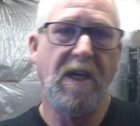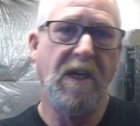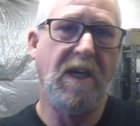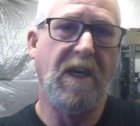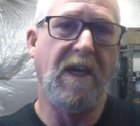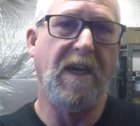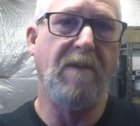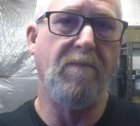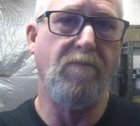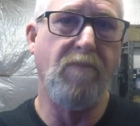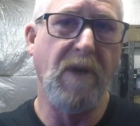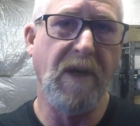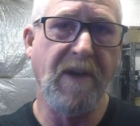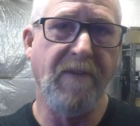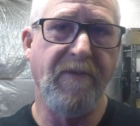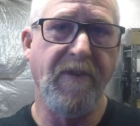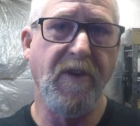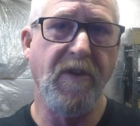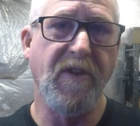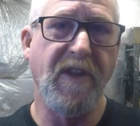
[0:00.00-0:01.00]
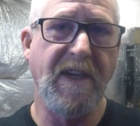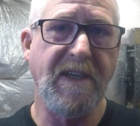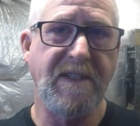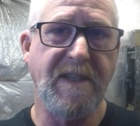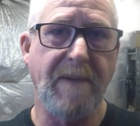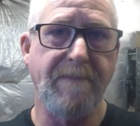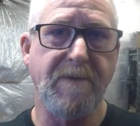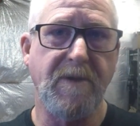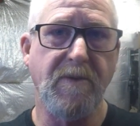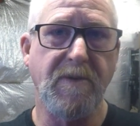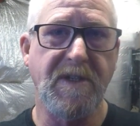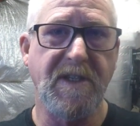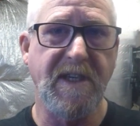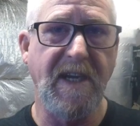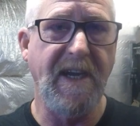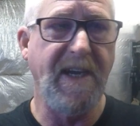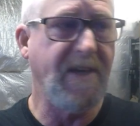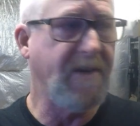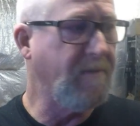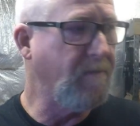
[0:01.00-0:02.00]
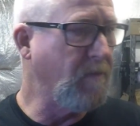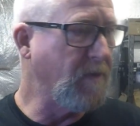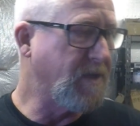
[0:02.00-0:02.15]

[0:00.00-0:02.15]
bring a few things up to a standard,